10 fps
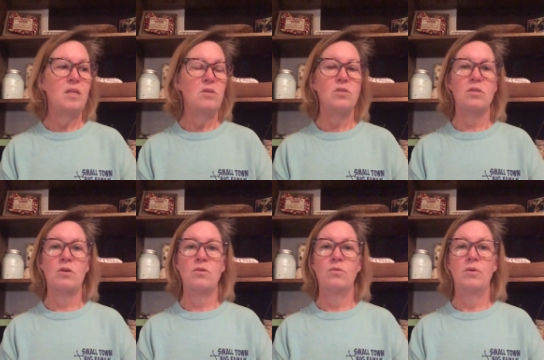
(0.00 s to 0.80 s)

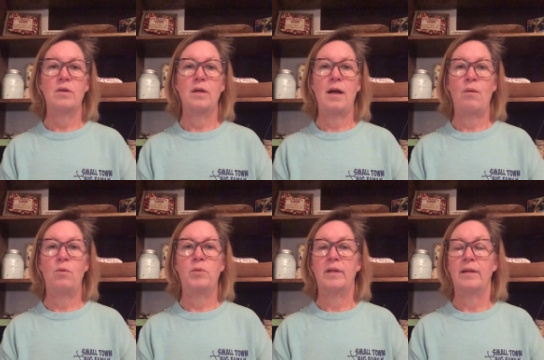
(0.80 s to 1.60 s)
So I
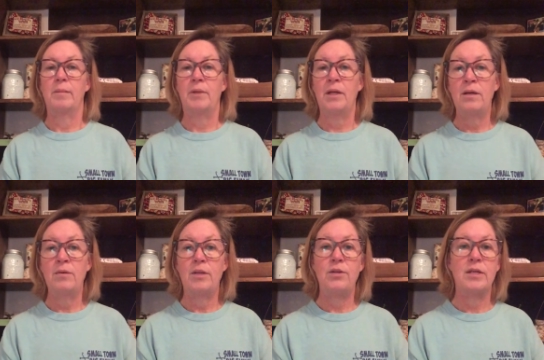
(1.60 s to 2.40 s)
will put the link
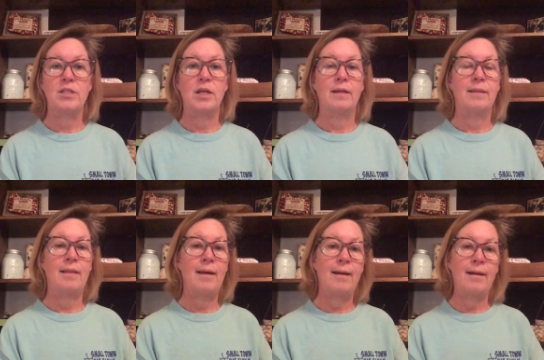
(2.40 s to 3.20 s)
below and you can check
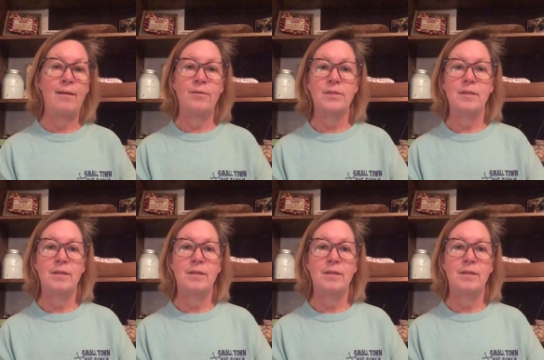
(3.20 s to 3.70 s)
that out.